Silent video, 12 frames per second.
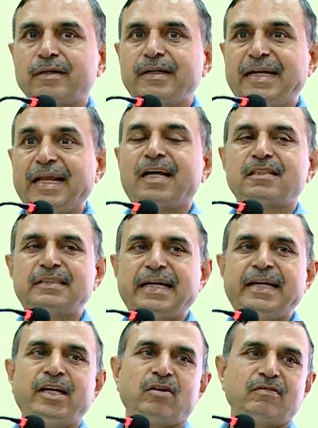tell us
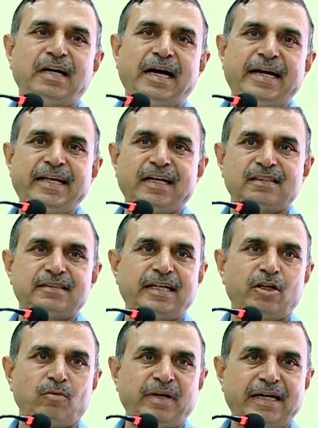any of the ideas
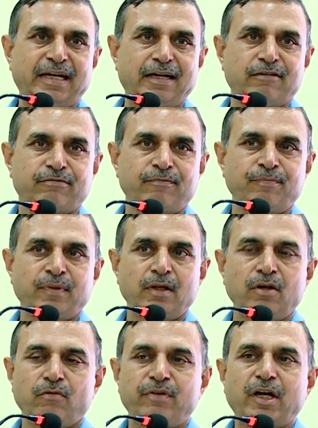that you might have.
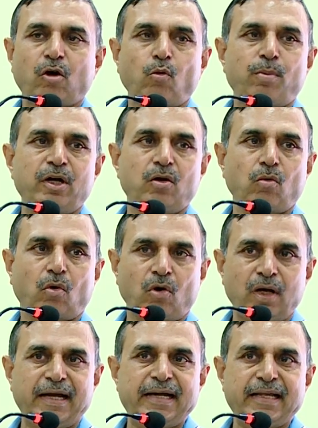We are open to
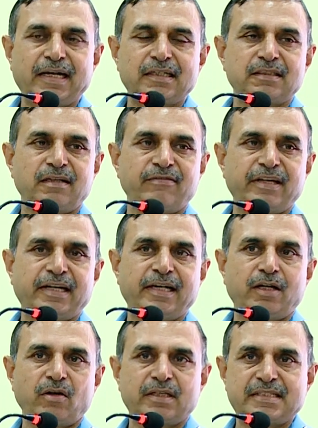all ideas and we are ready
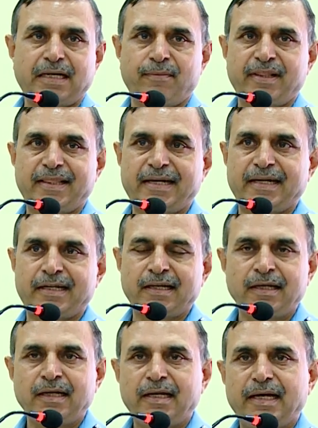to examine that
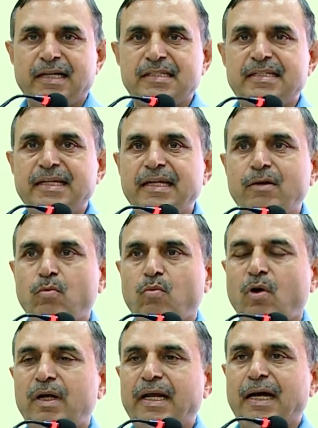and see
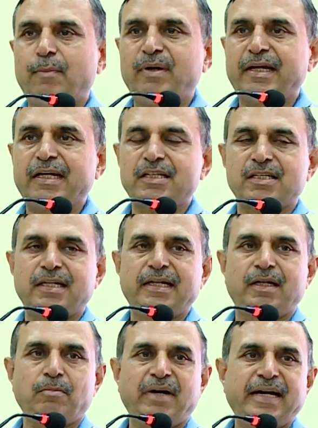what application
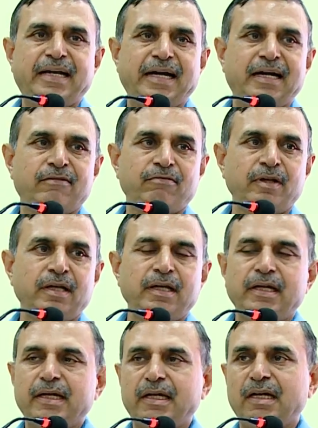it might have
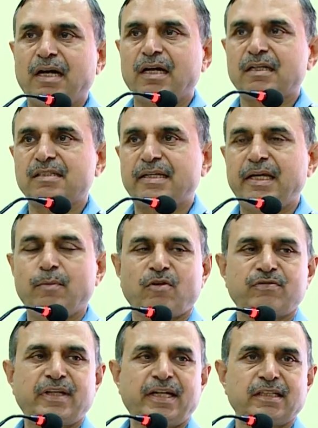in our scheme
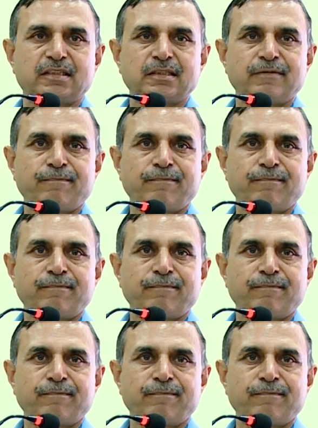of things.